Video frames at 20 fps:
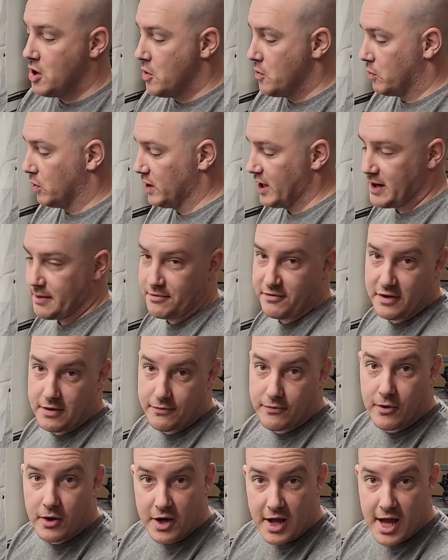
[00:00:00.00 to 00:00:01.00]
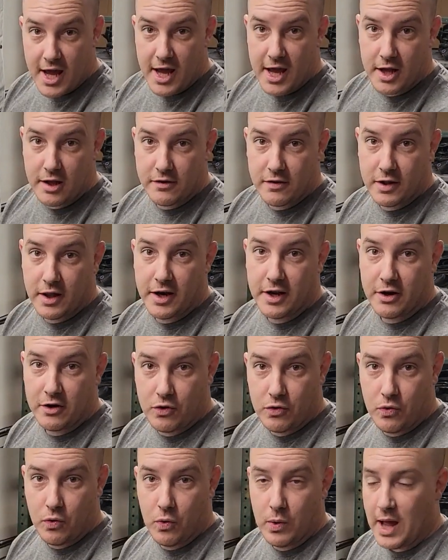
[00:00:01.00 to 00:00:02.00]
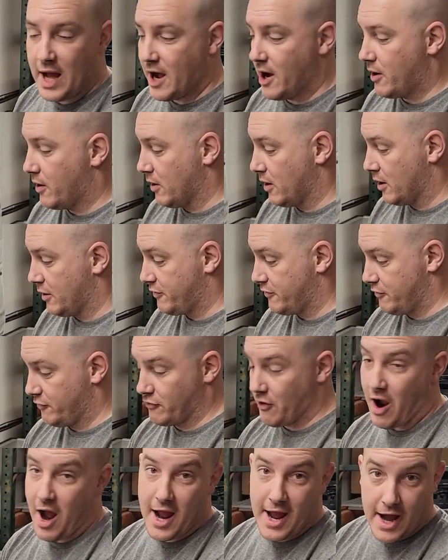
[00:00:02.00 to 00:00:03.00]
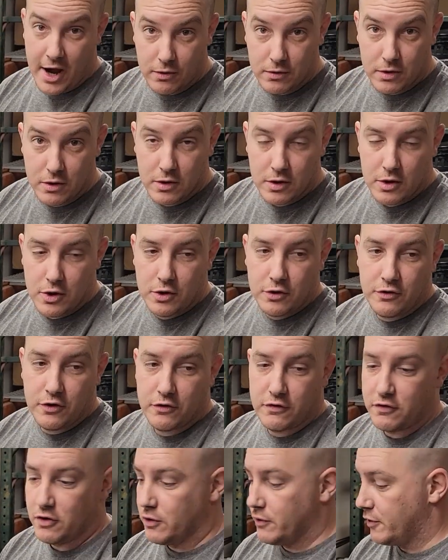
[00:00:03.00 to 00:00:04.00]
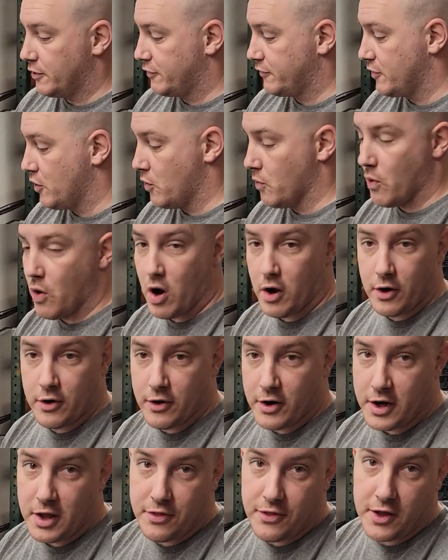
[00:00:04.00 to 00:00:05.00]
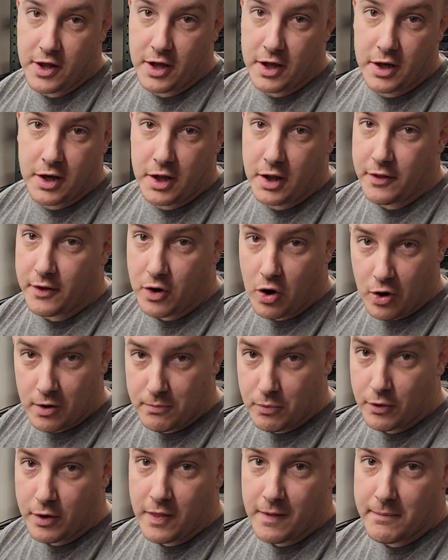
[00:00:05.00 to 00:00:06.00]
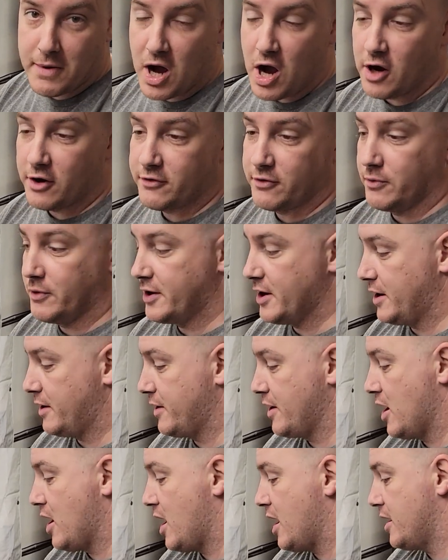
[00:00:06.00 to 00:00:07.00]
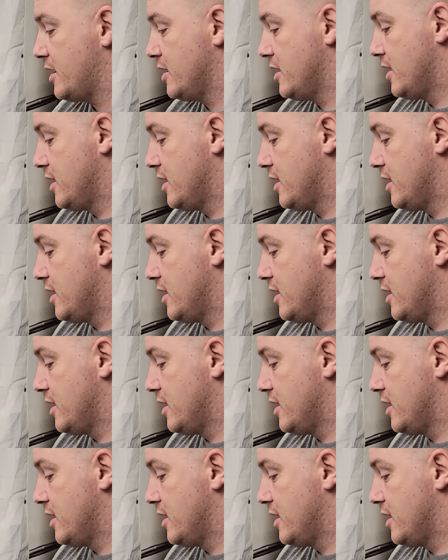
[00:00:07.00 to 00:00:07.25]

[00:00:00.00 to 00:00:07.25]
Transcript: We'll let them sit for a day to let it cool out or dry out, just so there's no water or anything in any of the cardboard in the box or whatnot.